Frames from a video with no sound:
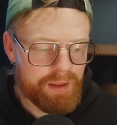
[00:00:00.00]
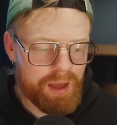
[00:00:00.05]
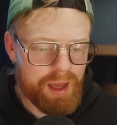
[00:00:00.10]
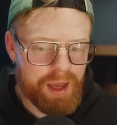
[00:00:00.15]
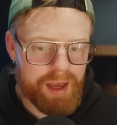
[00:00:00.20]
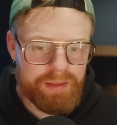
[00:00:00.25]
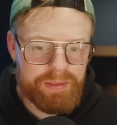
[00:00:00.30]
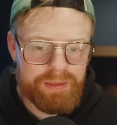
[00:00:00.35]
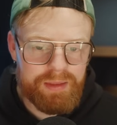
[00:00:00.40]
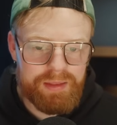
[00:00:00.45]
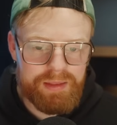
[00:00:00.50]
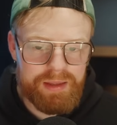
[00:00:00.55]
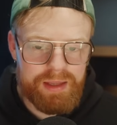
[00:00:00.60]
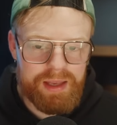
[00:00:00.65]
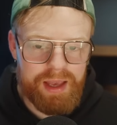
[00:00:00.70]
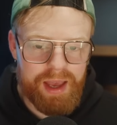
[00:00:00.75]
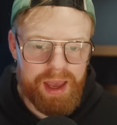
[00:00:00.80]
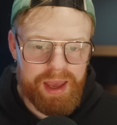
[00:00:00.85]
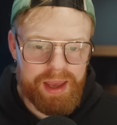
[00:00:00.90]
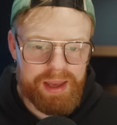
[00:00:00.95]
at the
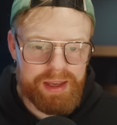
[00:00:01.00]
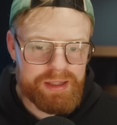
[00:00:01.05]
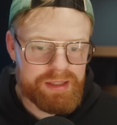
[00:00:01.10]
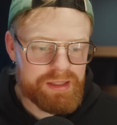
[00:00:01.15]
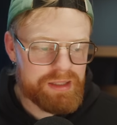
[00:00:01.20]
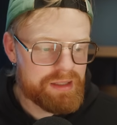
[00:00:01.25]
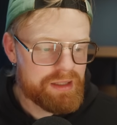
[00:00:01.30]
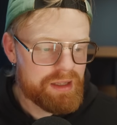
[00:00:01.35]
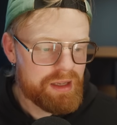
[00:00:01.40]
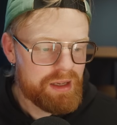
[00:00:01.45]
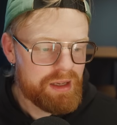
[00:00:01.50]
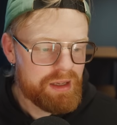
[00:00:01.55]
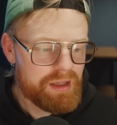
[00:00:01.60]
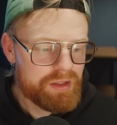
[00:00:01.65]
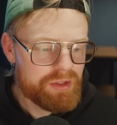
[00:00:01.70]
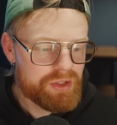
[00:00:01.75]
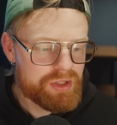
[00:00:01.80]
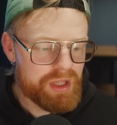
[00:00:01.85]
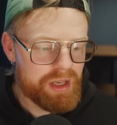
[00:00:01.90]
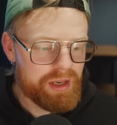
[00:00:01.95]
dehaze,
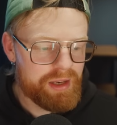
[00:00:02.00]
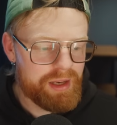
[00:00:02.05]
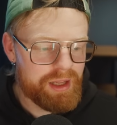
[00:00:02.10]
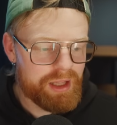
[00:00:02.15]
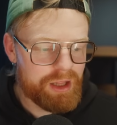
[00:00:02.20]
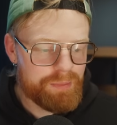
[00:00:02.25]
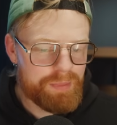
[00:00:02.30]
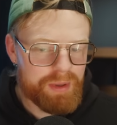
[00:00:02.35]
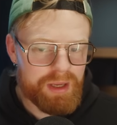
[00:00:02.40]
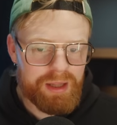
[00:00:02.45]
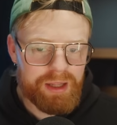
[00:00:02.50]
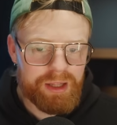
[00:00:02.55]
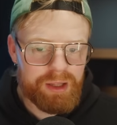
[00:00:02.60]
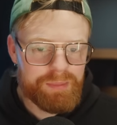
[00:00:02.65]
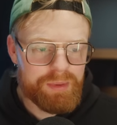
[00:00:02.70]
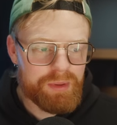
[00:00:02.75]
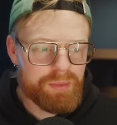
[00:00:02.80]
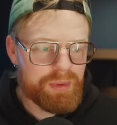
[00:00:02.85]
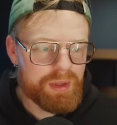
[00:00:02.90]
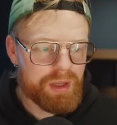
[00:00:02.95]
just a little bit
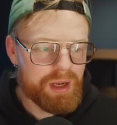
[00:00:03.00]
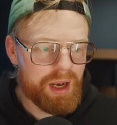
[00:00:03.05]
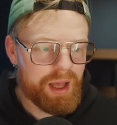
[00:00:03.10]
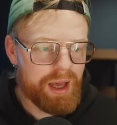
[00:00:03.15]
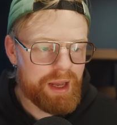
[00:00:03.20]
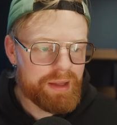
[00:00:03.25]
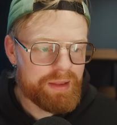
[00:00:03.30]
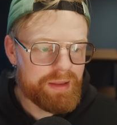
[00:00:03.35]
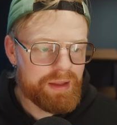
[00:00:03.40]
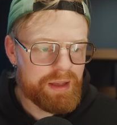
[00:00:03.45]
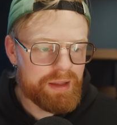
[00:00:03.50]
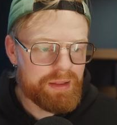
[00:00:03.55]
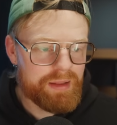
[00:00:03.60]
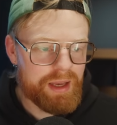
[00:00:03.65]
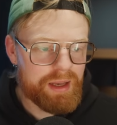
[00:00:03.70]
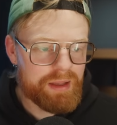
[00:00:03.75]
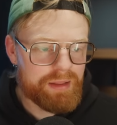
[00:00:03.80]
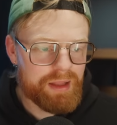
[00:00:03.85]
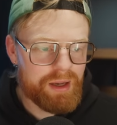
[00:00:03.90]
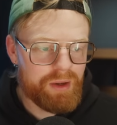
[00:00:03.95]
with the clarity,
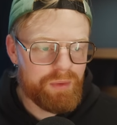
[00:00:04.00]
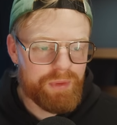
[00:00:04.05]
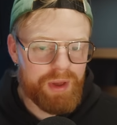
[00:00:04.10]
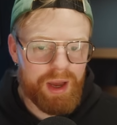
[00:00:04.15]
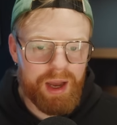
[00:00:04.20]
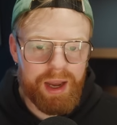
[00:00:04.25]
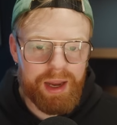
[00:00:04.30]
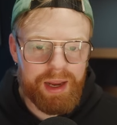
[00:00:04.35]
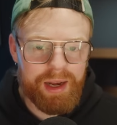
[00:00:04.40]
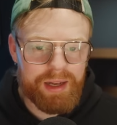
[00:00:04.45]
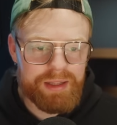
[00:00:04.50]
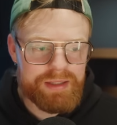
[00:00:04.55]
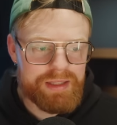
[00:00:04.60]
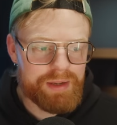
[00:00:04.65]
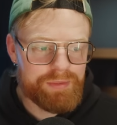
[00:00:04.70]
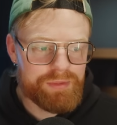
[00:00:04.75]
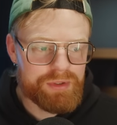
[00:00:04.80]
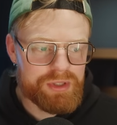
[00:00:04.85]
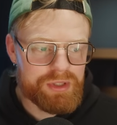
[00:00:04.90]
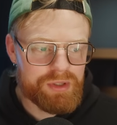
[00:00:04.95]
take down the highlights
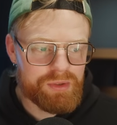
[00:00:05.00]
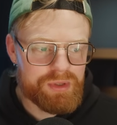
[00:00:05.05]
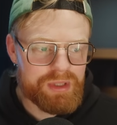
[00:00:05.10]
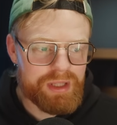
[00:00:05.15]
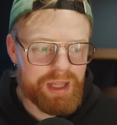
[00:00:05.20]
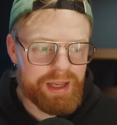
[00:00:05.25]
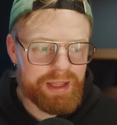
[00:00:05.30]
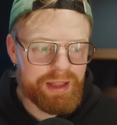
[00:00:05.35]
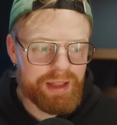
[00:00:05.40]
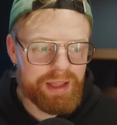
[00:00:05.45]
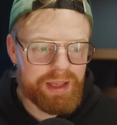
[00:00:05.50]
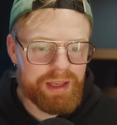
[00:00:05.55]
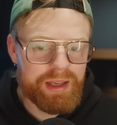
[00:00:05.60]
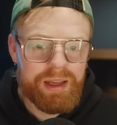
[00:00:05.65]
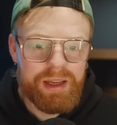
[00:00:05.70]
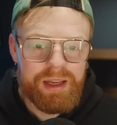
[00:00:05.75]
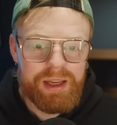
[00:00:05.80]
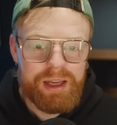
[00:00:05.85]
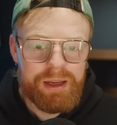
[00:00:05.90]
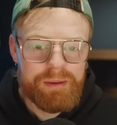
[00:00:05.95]
ever so slightly,
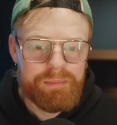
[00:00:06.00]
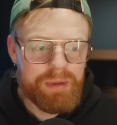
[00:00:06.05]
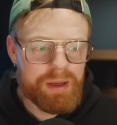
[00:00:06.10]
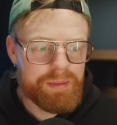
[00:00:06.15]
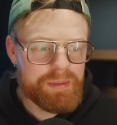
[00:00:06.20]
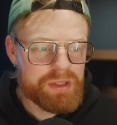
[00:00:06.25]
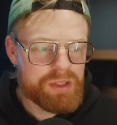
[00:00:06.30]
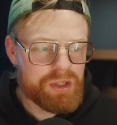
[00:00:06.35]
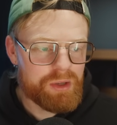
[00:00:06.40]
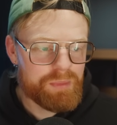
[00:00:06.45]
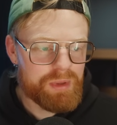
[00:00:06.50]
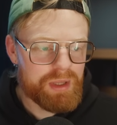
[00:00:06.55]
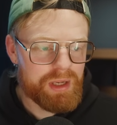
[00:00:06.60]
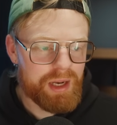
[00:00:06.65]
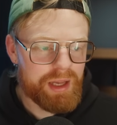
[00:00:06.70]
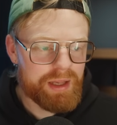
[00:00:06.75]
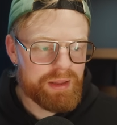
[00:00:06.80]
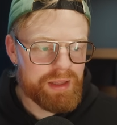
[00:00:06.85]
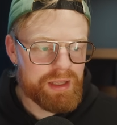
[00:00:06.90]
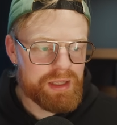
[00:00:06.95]
maybe something
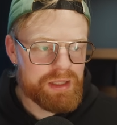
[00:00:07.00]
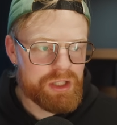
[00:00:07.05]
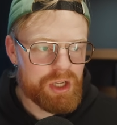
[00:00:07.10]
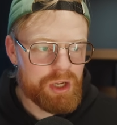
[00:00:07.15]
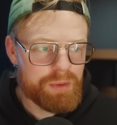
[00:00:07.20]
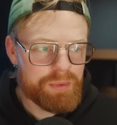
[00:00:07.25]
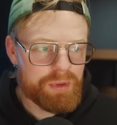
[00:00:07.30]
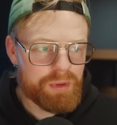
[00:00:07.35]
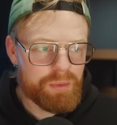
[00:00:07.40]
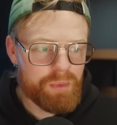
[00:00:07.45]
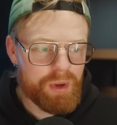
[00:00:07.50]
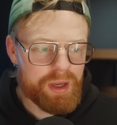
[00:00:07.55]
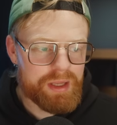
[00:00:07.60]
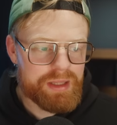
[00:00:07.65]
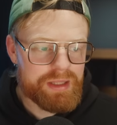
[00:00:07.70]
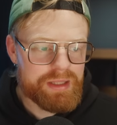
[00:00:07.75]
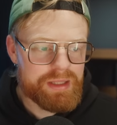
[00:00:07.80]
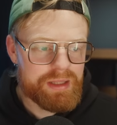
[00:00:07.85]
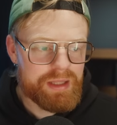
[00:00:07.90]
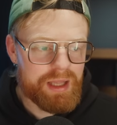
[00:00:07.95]
like this up with the
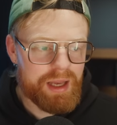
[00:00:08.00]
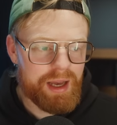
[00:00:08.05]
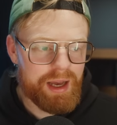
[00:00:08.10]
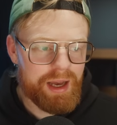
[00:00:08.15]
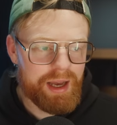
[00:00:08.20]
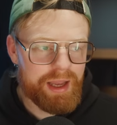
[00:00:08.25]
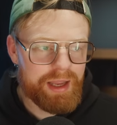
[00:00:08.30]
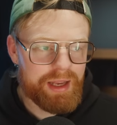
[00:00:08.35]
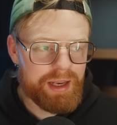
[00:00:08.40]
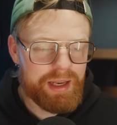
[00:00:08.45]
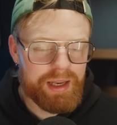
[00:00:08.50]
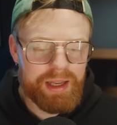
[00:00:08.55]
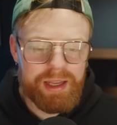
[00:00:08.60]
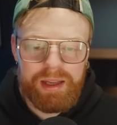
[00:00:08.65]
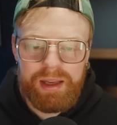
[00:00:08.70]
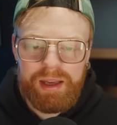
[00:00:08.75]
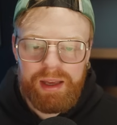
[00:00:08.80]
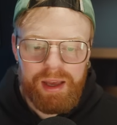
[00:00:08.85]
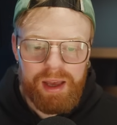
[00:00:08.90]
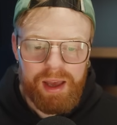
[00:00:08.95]
whites
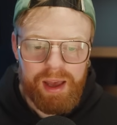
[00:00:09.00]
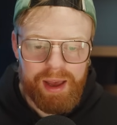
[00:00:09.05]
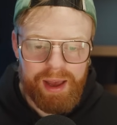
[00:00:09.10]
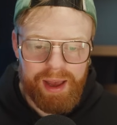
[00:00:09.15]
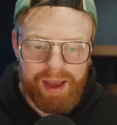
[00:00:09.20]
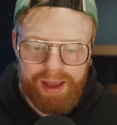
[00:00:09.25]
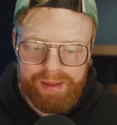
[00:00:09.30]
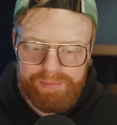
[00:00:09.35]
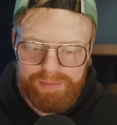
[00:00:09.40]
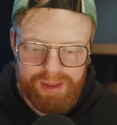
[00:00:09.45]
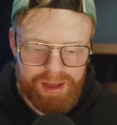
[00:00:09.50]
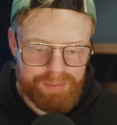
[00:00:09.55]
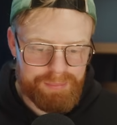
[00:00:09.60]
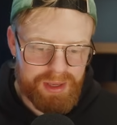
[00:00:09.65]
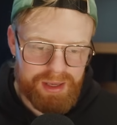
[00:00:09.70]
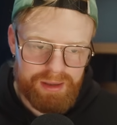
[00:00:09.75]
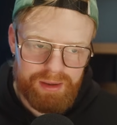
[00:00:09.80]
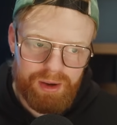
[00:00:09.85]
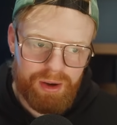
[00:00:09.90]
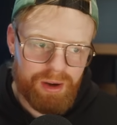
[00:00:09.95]
tiny. And I
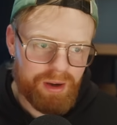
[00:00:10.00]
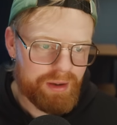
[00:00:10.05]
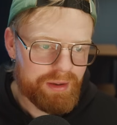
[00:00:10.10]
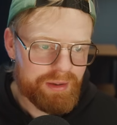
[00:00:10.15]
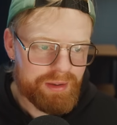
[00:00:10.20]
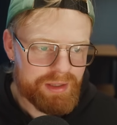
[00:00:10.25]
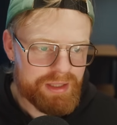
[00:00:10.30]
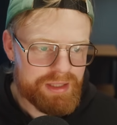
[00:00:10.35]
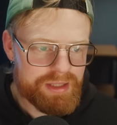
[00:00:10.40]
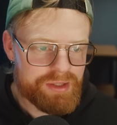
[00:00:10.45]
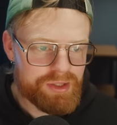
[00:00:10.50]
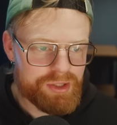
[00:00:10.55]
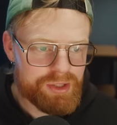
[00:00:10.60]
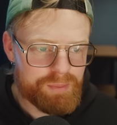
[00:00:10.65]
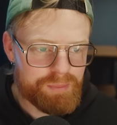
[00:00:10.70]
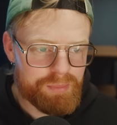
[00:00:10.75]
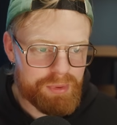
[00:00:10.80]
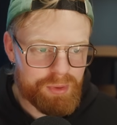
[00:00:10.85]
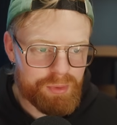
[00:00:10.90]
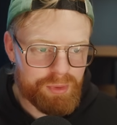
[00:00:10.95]
mean, it's
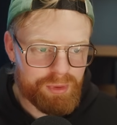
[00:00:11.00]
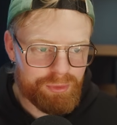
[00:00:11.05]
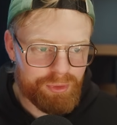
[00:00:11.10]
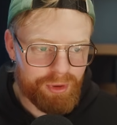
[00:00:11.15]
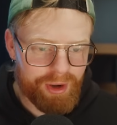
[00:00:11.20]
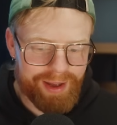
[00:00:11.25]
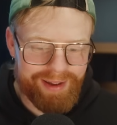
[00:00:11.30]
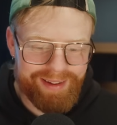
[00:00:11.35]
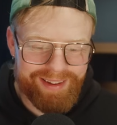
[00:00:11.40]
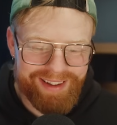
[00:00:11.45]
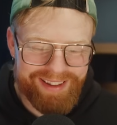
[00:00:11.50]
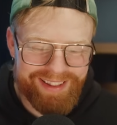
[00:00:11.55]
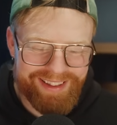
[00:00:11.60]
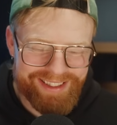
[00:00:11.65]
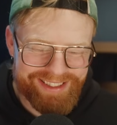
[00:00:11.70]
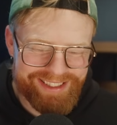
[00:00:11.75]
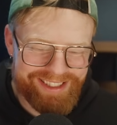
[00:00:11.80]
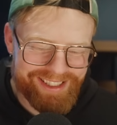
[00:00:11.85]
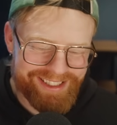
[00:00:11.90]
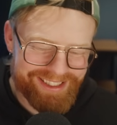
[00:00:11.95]
just beautiful.
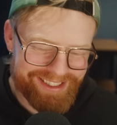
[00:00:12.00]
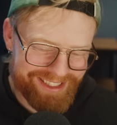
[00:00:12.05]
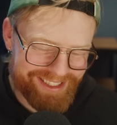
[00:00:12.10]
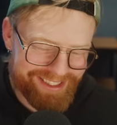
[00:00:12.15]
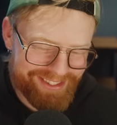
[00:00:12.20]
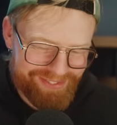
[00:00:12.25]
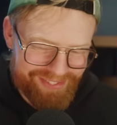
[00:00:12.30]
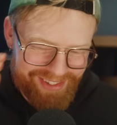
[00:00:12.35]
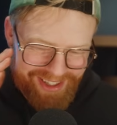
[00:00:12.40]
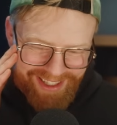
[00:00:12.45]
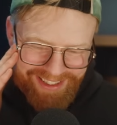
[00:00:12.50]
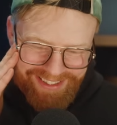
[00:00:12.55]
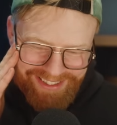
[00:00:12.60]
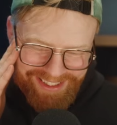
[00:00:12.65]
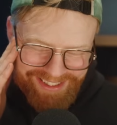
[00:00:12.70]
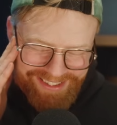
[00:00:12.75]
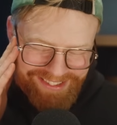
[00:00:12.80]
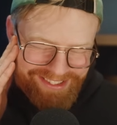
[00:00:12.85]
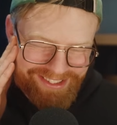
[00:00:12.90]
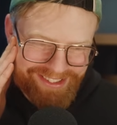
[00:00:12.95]
This just makes
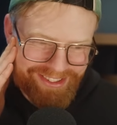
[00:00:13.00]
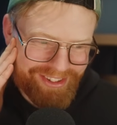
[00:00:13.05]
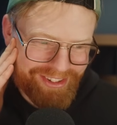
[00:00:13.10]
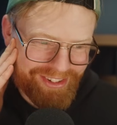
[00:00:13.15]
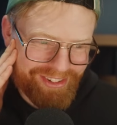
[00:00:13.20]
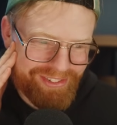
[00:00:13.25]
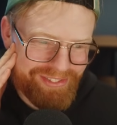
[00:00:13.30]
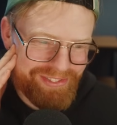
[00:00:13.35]
it so